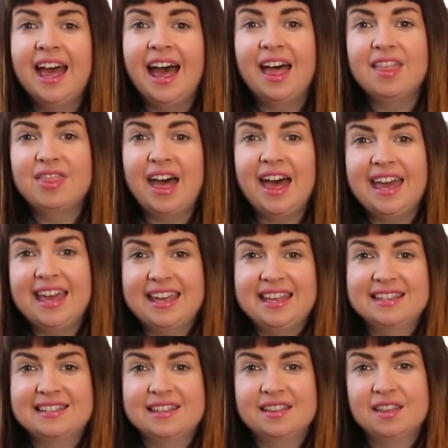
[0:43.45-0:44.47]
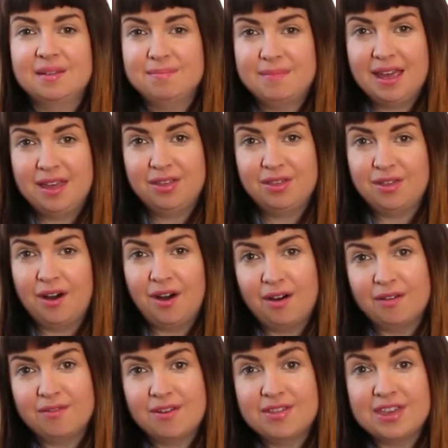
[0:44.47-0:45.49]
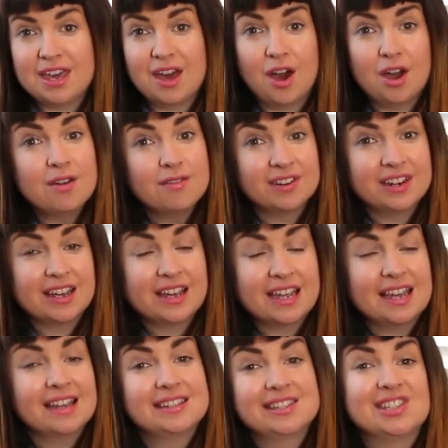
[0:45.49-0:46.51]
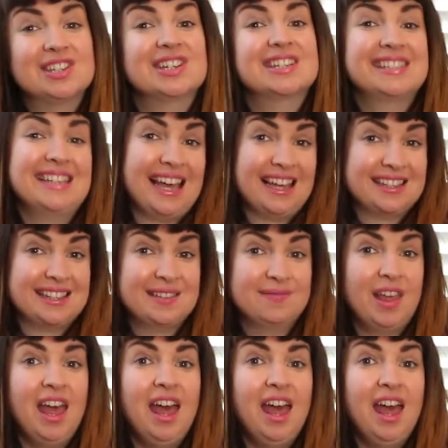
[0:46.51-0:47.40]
and that is the myth of the overnight success.